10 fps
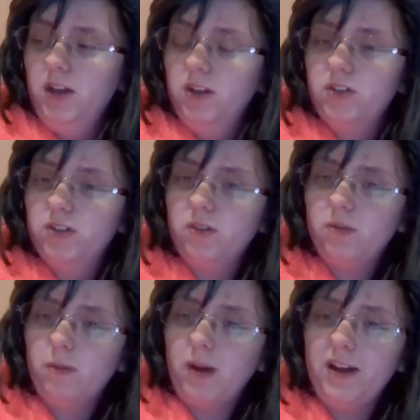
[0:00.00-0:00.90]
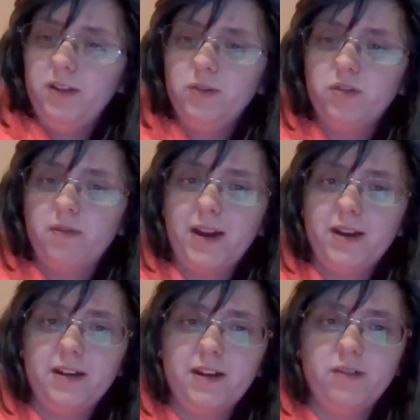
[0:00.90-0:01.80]
So I used to write
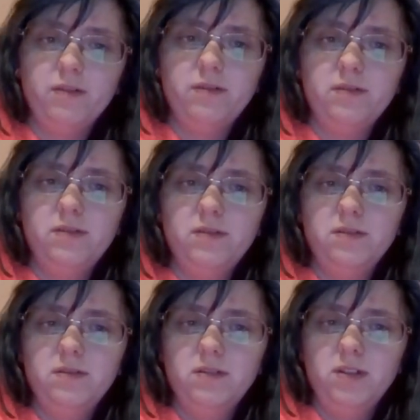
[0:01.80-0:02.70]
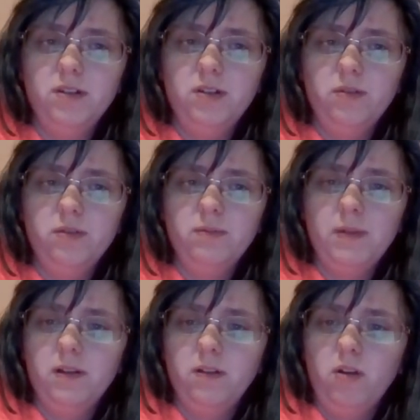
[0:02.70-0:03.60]
down, a
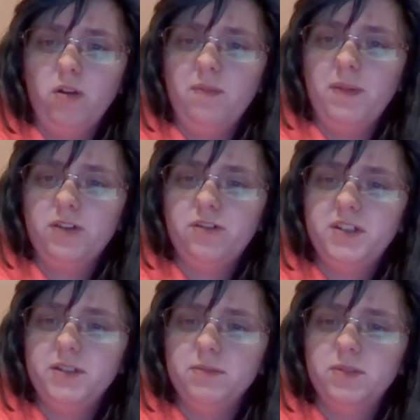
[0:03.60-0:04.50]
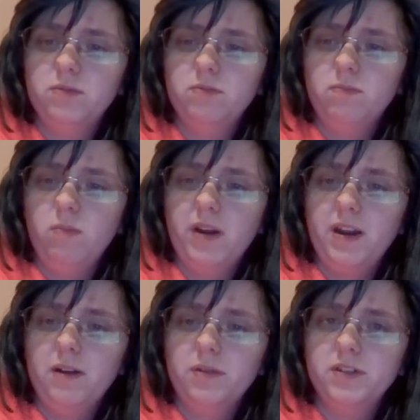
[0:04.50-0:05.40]
lot of my dreams when
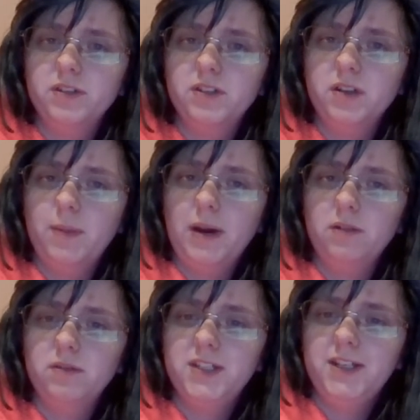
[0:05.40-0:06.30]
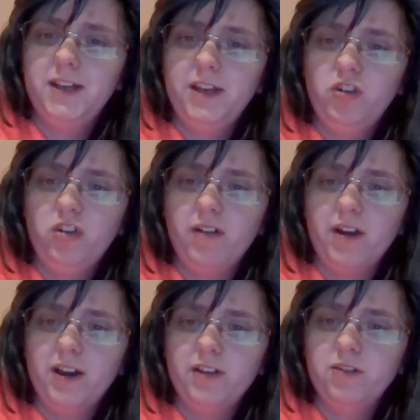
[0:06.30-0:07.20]
I was about teenager in
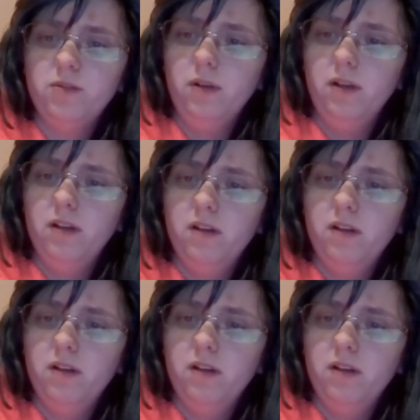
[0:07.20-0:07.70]
high school.